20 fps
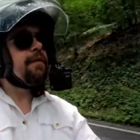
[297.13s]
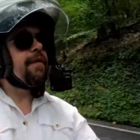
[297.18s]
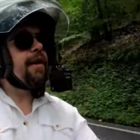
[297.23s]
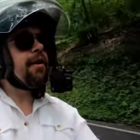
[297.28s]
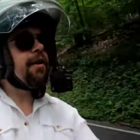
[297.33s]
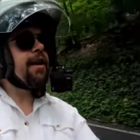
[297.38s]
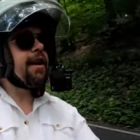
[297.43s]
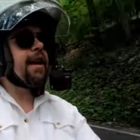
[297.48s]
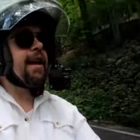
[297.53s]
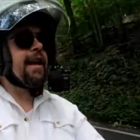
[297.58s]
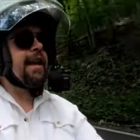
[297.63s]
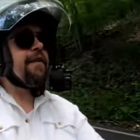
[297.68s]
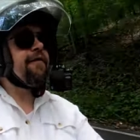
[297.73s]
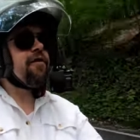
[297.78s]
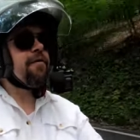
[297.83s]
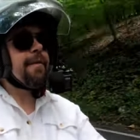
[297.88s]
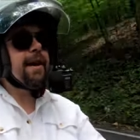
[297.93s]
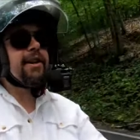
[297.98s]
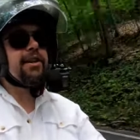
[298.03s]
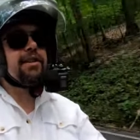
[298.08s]
Very
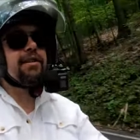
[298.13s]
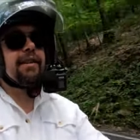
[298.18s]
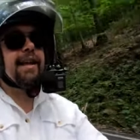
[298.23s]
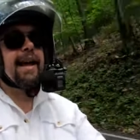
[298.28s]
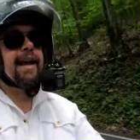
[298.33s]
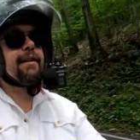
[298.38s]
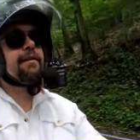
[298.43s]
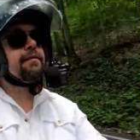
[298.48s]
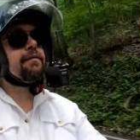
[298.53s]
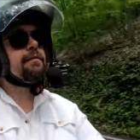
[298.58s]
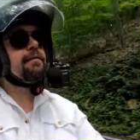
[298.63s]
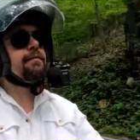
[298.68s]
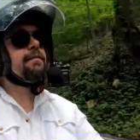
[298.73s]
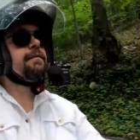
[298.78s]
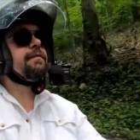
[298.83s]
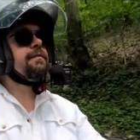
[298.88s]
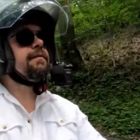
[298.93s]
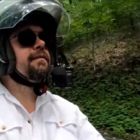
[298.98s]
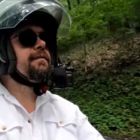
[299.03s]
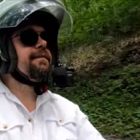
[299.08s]
information laden
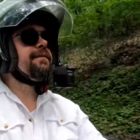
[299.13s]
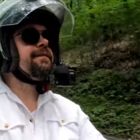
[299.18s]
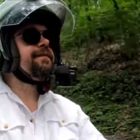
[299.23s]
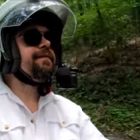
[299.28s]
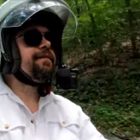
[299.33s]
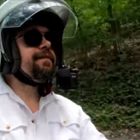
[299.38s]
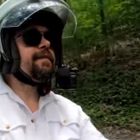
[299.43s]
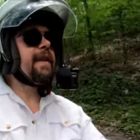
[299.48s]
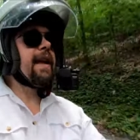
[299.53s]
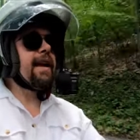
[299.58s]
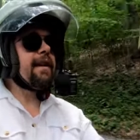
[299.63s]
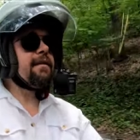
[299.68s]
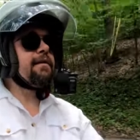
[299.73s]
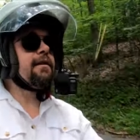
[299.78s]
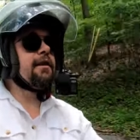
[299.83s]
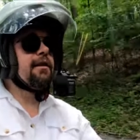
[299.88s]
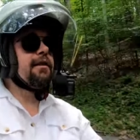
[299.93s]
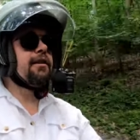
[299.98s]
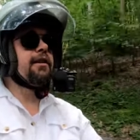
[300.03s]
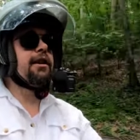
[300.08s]

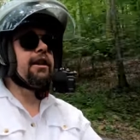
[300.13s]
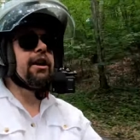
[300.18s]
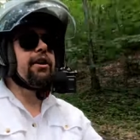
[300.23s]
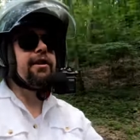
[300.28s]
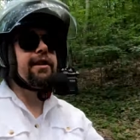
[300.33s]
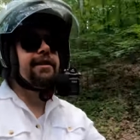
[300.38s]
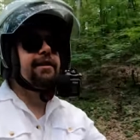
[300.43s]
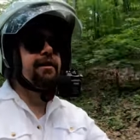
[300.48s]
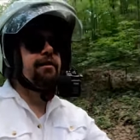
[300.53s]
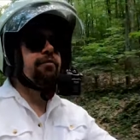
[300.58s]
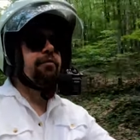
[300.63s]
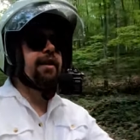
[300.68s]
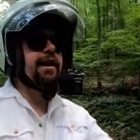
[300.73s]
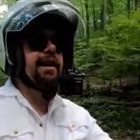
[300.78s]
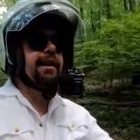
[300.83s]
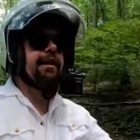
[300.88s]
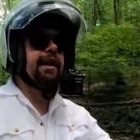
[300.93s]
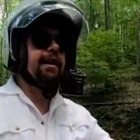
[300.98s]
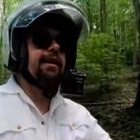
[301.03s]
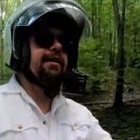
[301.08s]
and clear and easy to
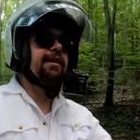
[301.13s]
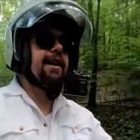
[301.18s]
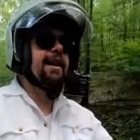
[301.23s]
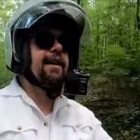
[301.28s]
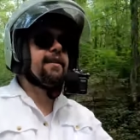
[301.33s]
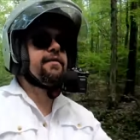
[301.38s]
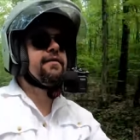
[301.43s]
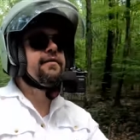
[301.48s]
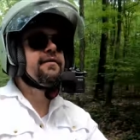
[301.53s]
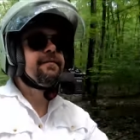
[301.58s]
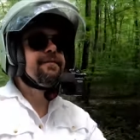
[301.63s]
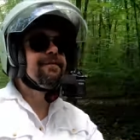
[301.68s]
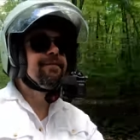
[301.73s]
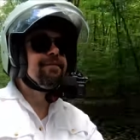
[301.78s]
read at a glance.